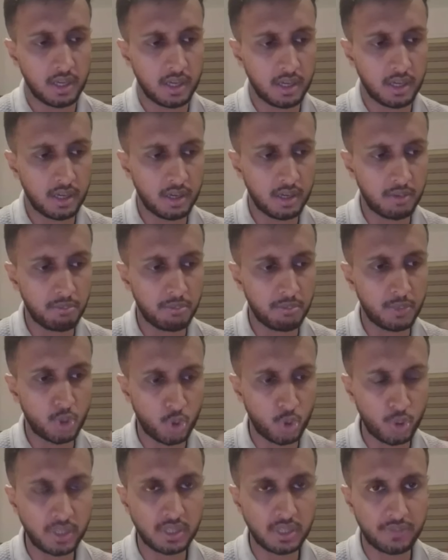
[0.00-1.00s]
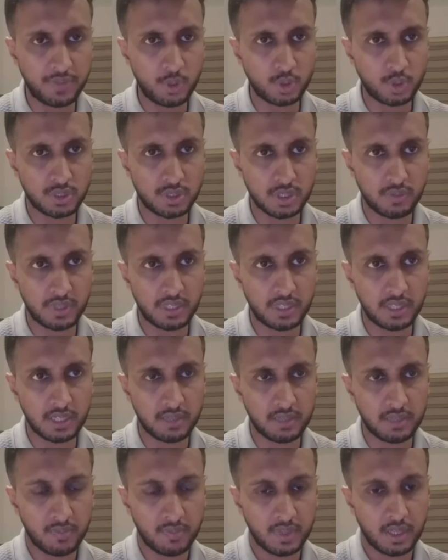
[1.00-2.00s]
uh, know in the future whether
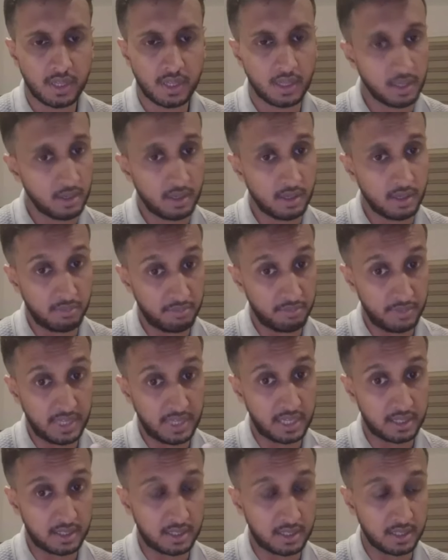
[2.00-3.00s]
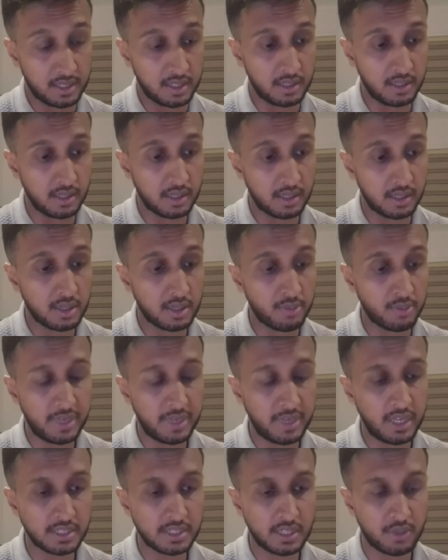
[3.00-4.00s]
uh, that uh, a
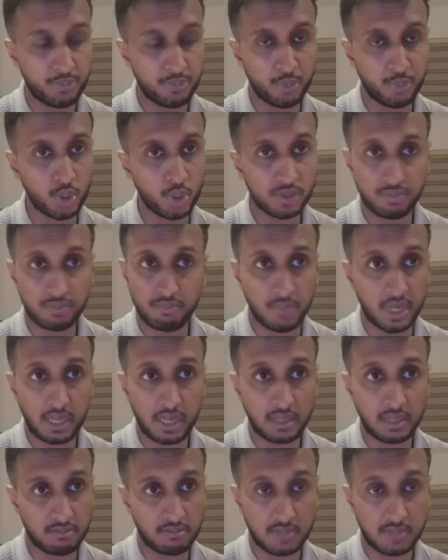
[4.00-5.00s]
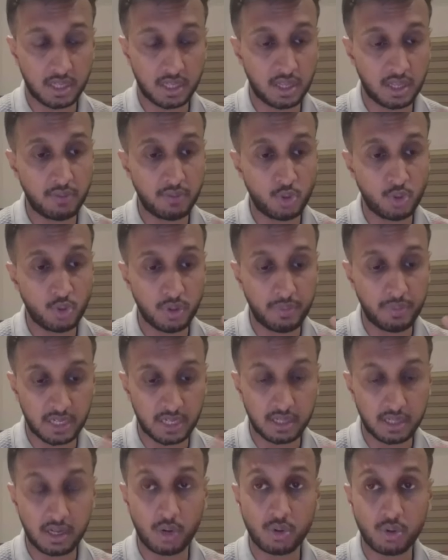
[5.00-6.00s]
combination of both might give you a
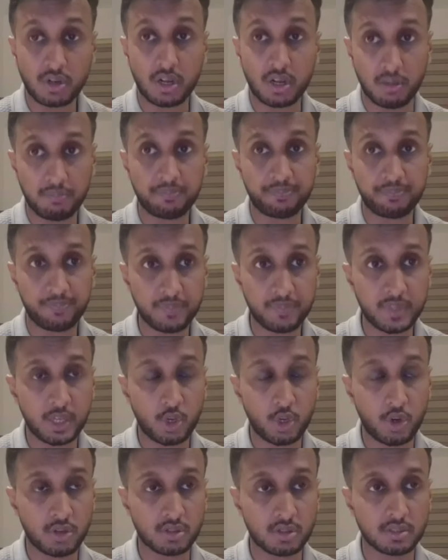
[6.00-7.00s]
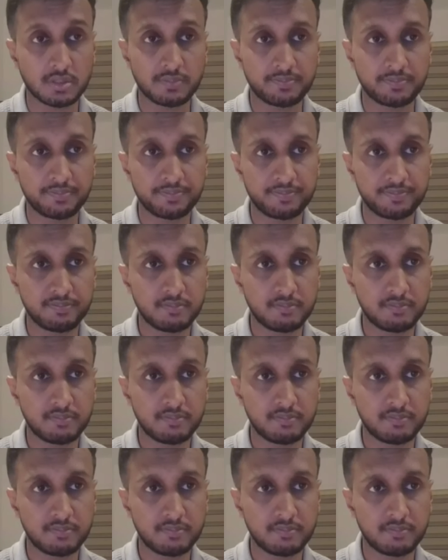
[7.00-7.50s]
better outcome long term.